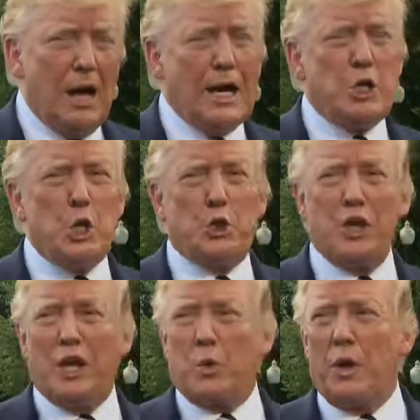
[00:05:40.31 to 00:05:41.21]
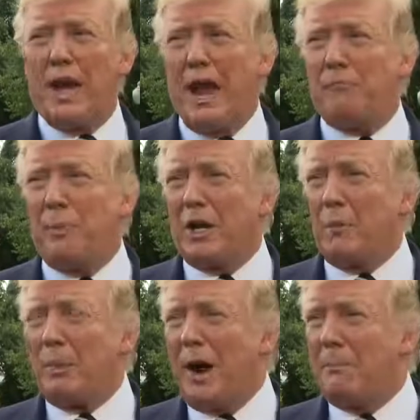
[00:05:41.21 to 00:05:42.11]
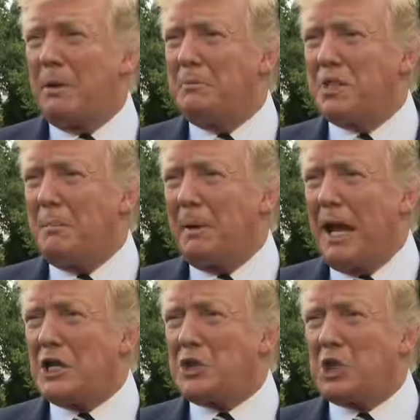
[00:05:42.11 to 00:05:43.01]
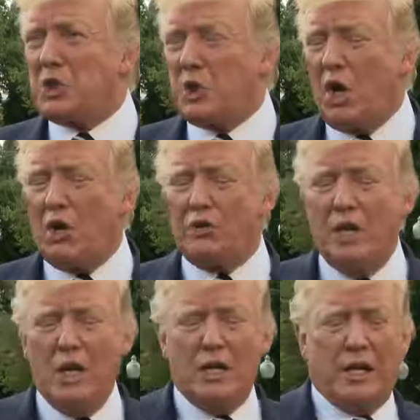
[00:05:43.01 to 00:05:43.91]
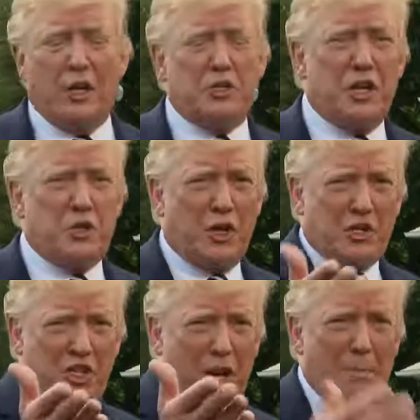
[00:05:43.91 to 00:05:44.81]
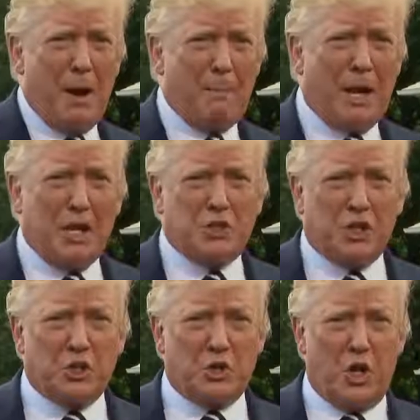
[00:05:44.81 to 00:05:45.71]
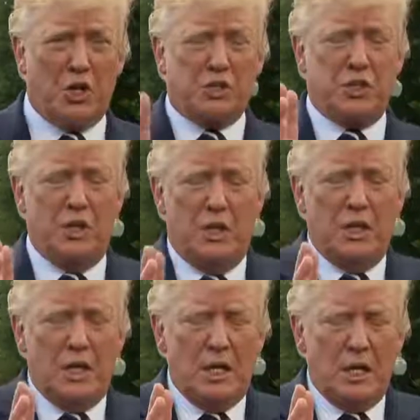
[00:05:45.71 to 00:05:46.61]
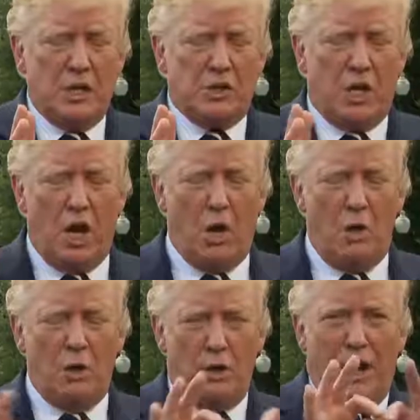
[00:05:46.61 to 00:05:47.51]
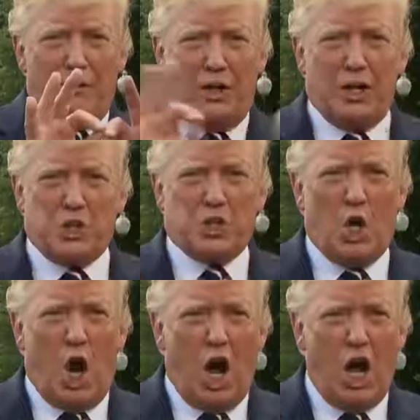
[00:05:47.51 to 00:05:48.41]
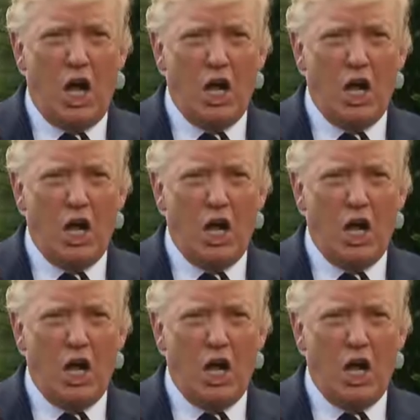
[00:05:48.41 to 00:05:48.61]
I do think we have bigger problems than plastic straws. You know, it's interesting about plastic straws. So you have a little straw,